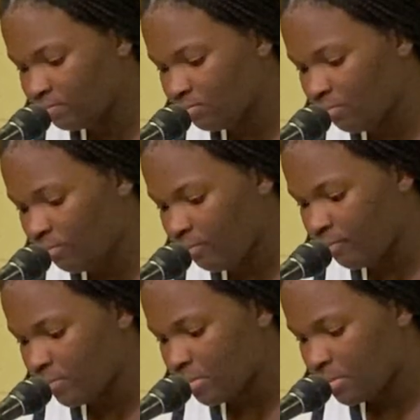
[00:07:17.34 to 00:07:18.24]

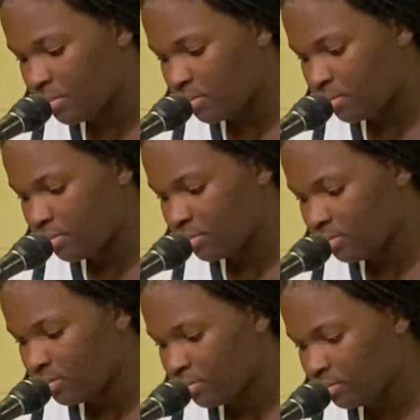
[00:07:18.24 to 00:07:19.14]

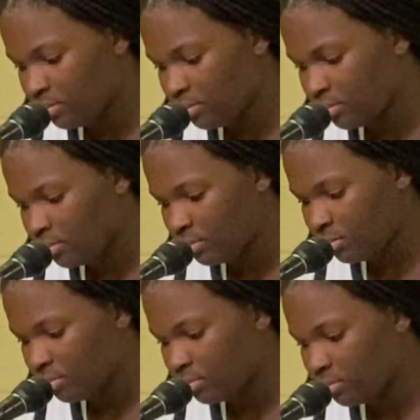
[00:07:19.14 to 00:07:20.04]

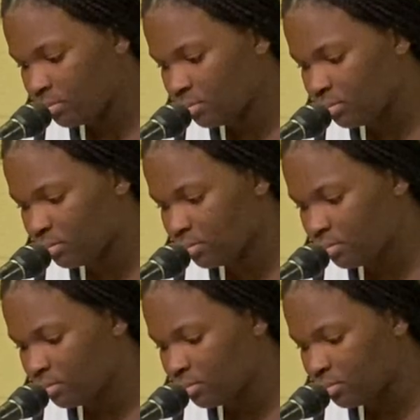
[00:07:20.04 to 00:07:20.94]

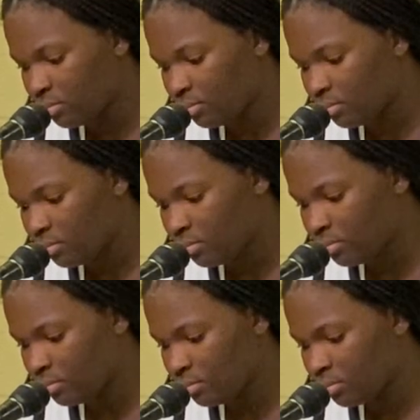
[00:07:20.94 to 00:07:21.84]

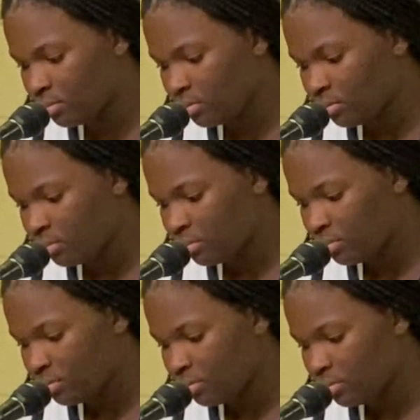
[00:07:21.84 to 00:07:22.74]

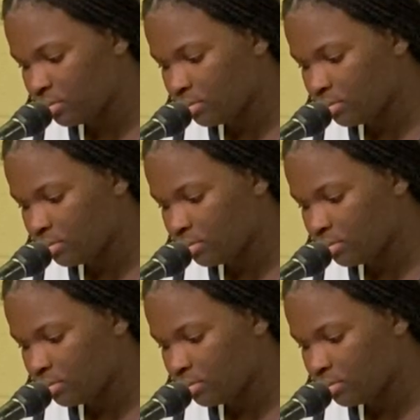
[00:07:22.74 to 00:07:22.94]
(not speaking)